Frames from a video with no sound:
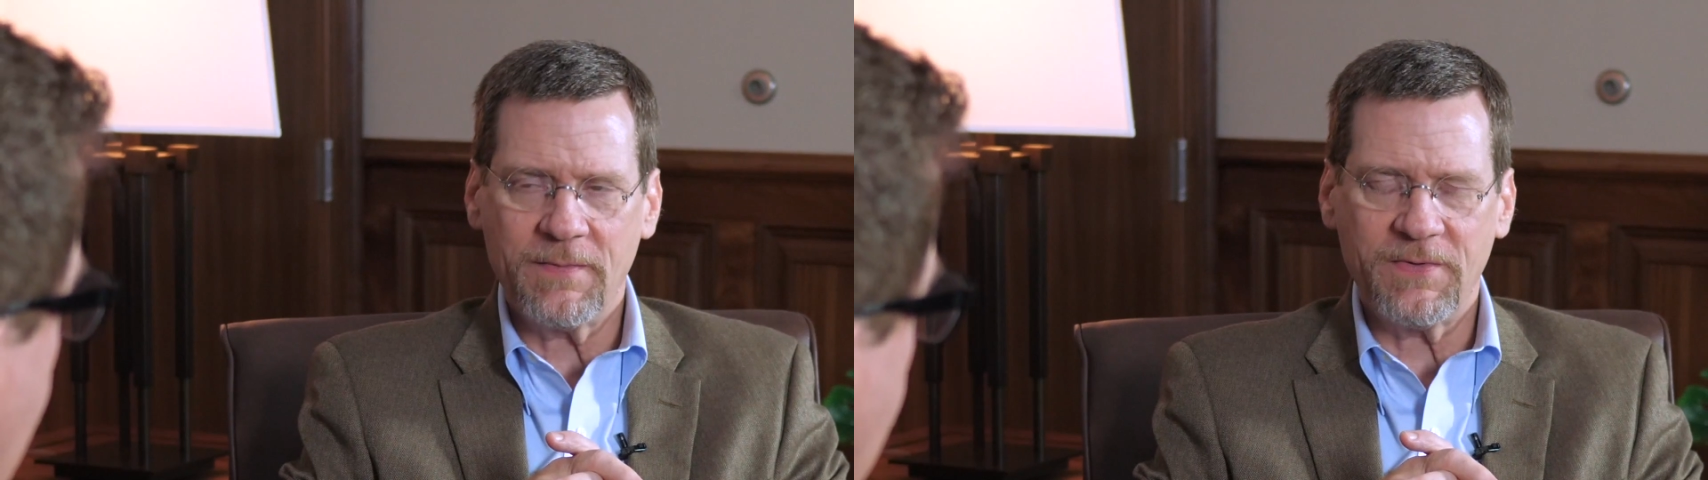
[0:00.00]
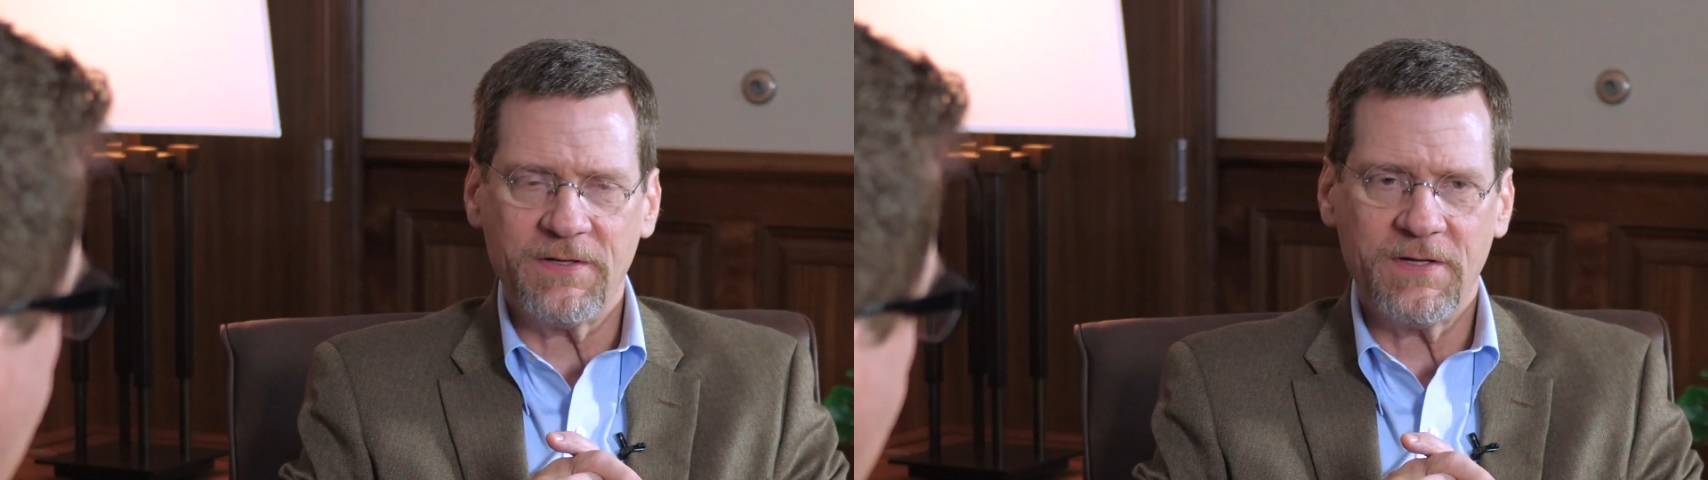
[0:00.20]
I
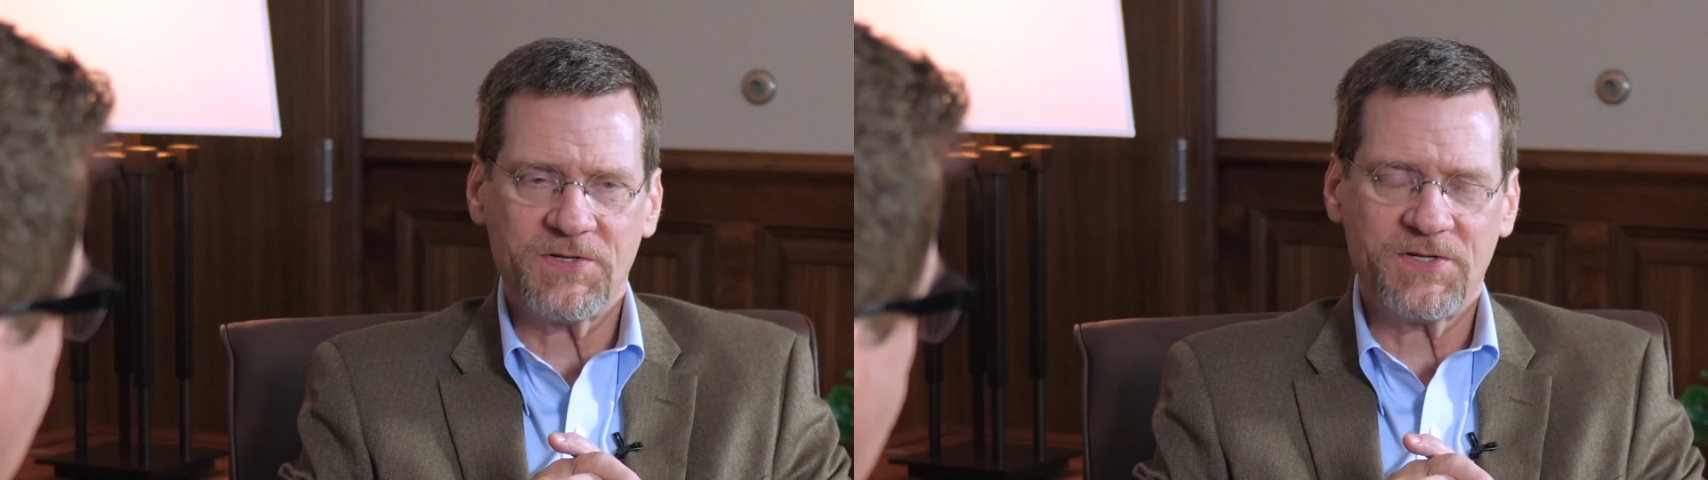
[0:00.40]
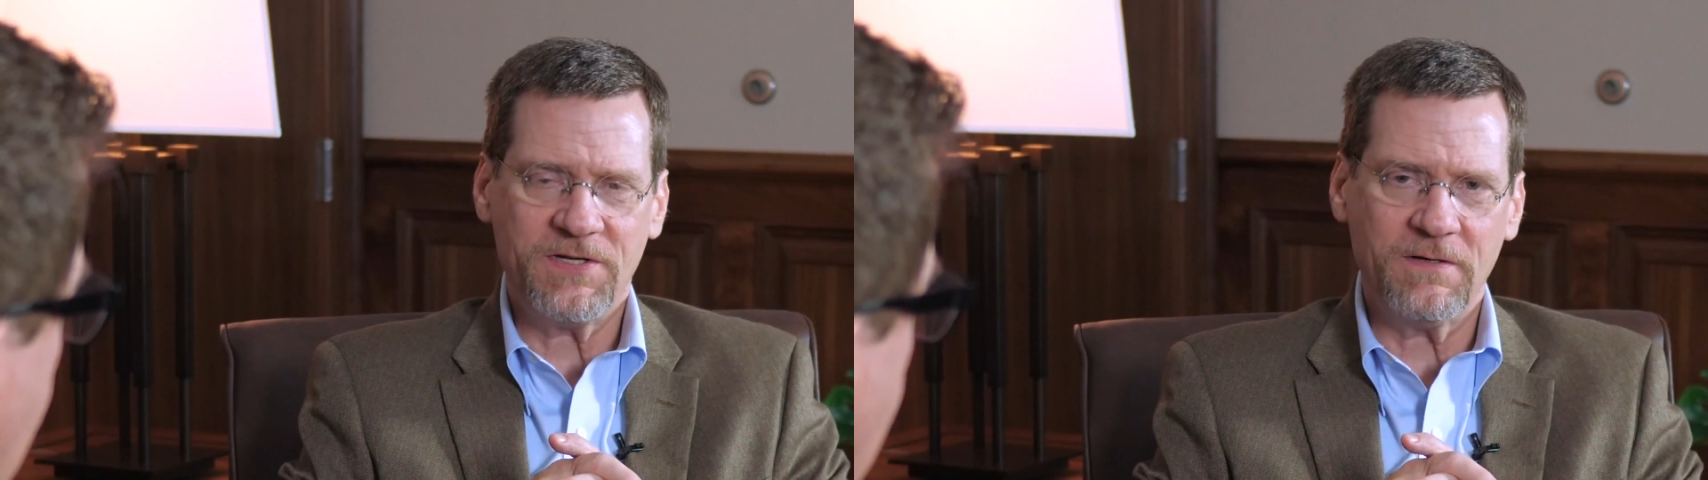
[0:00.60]
mean,
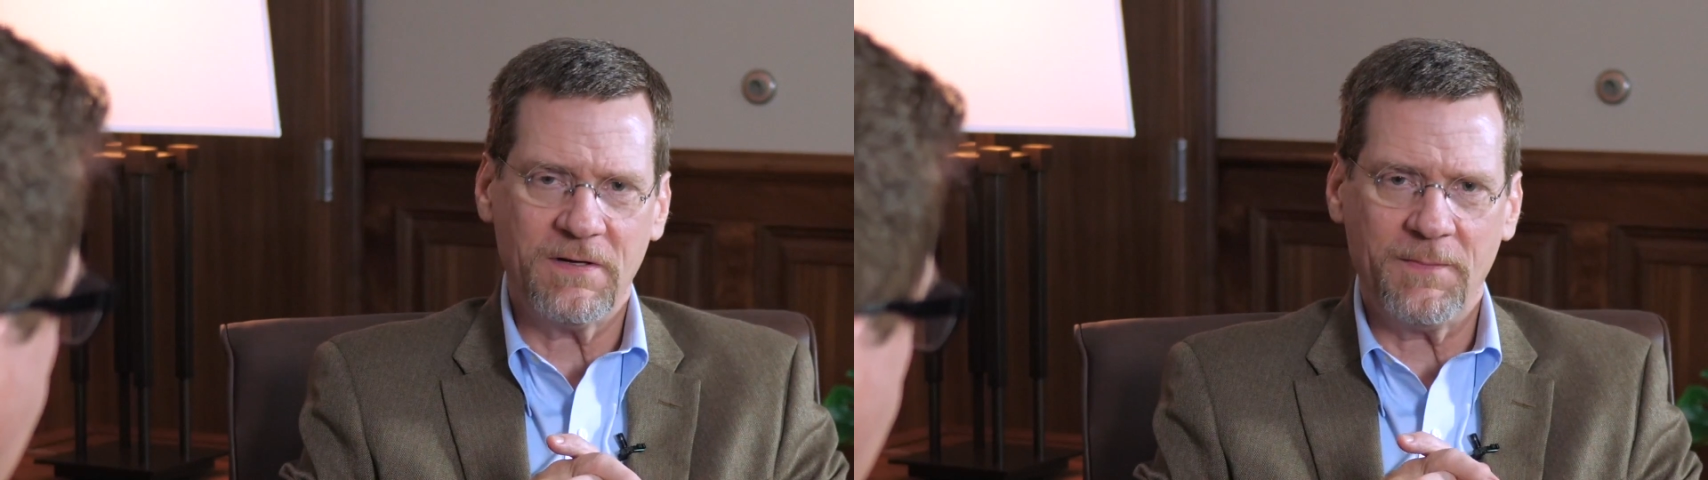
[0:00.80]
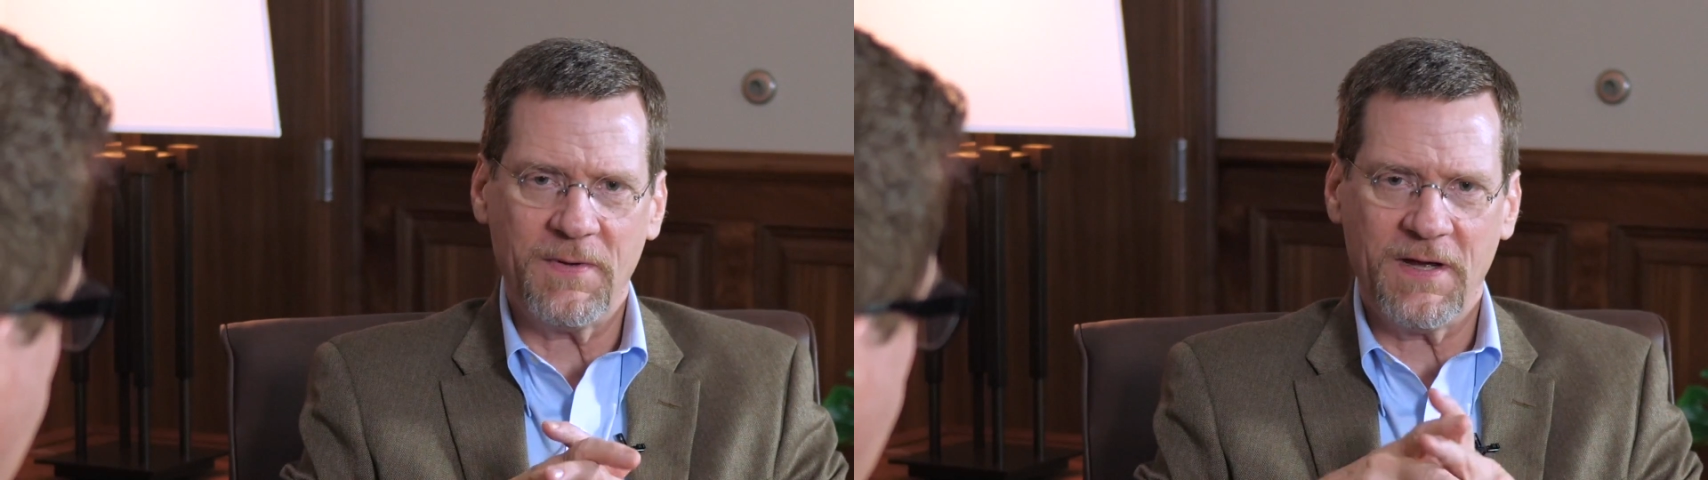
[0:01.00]
yes, here
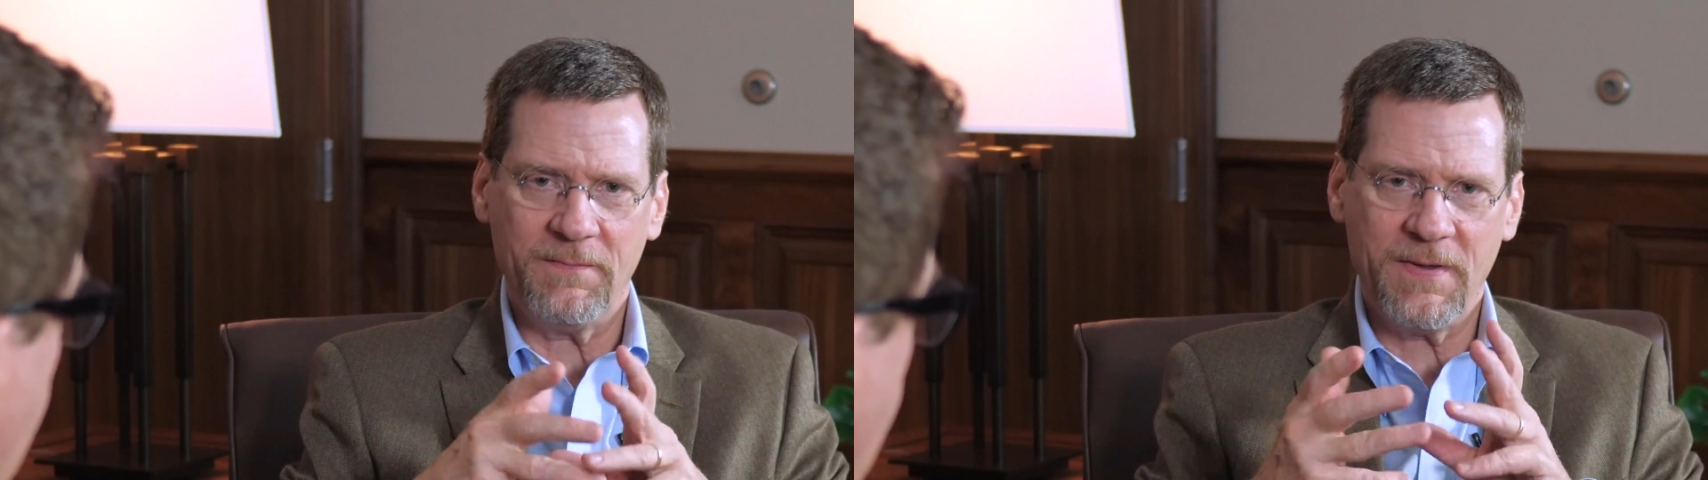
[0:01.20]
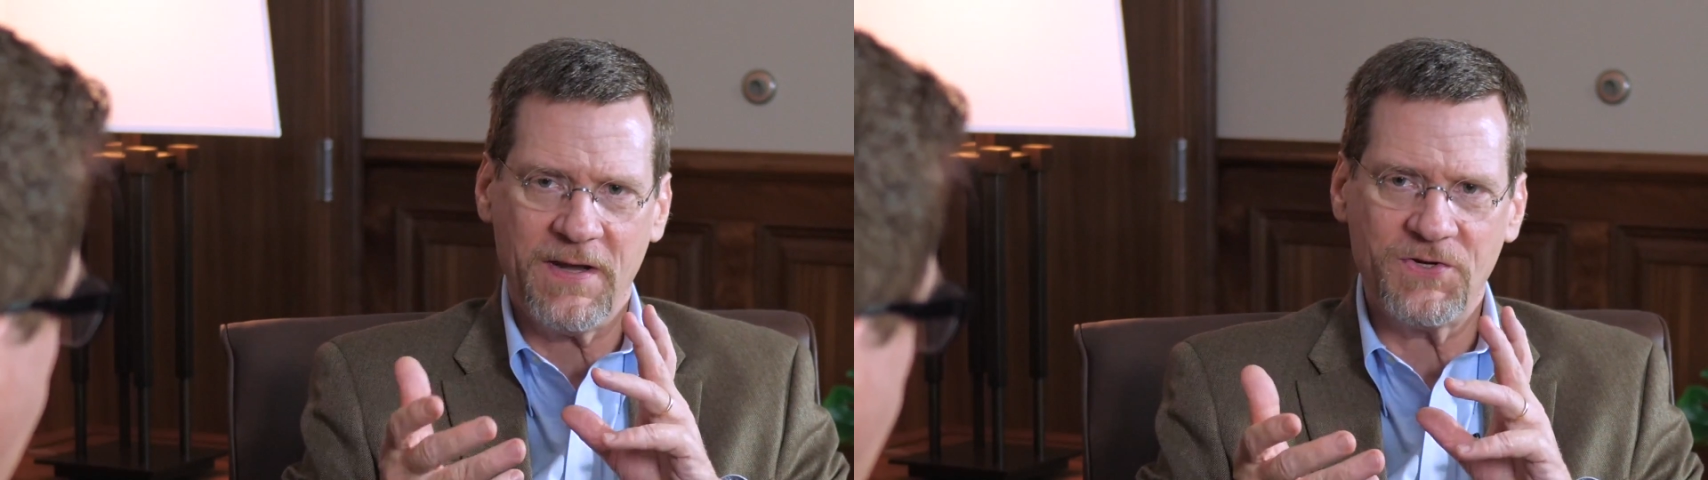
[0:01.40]

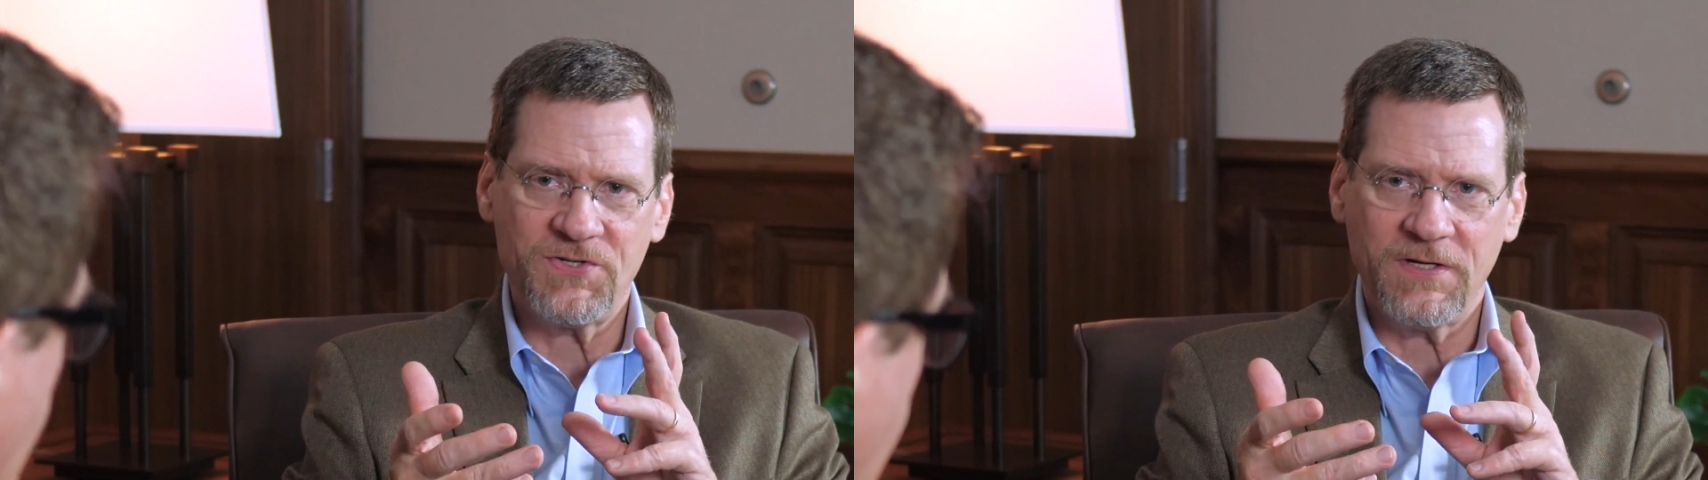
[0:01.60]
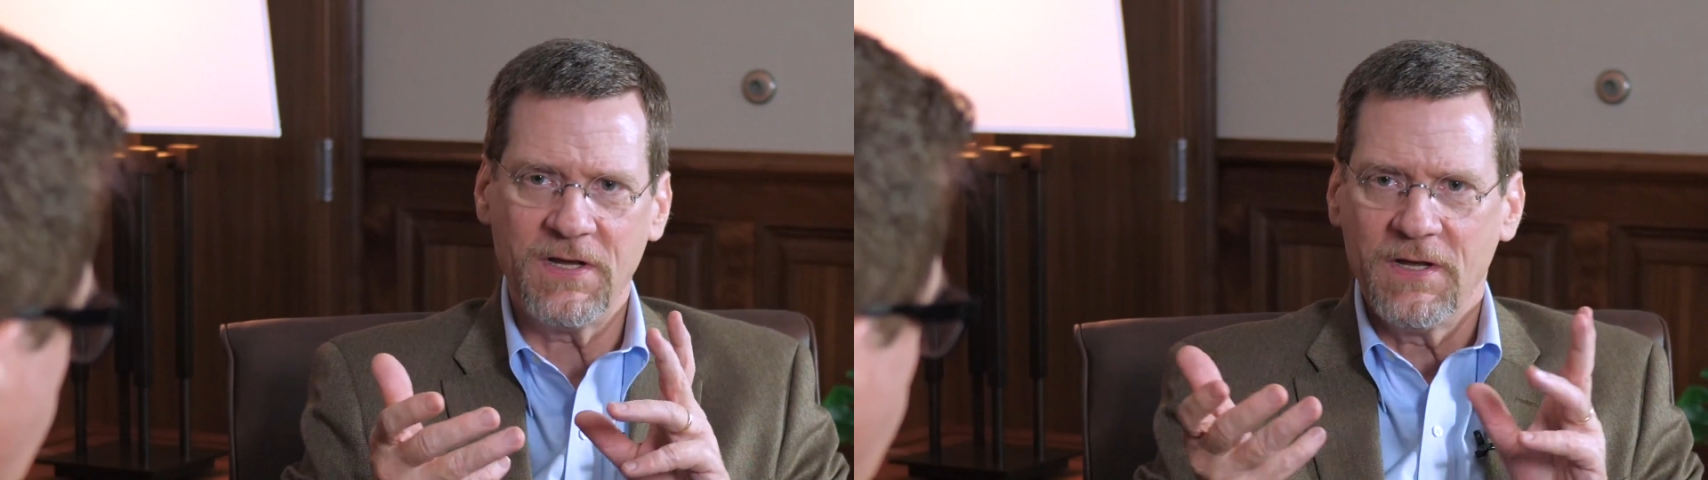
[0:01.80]
I'm
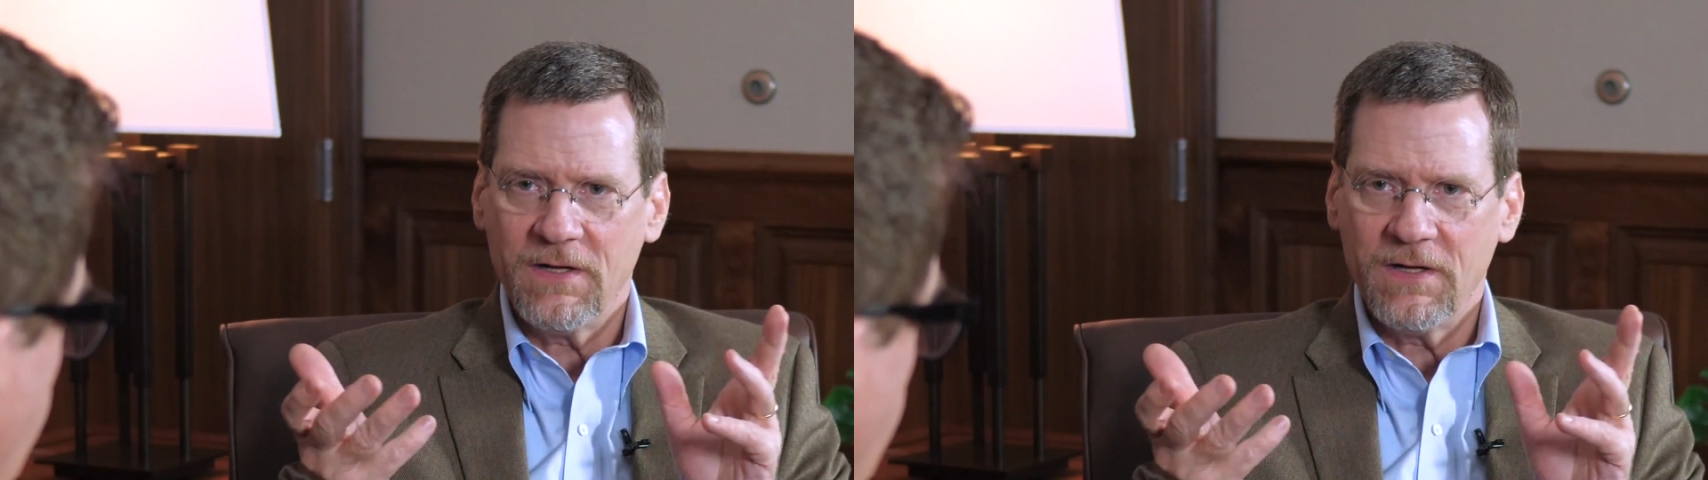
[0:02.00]
managing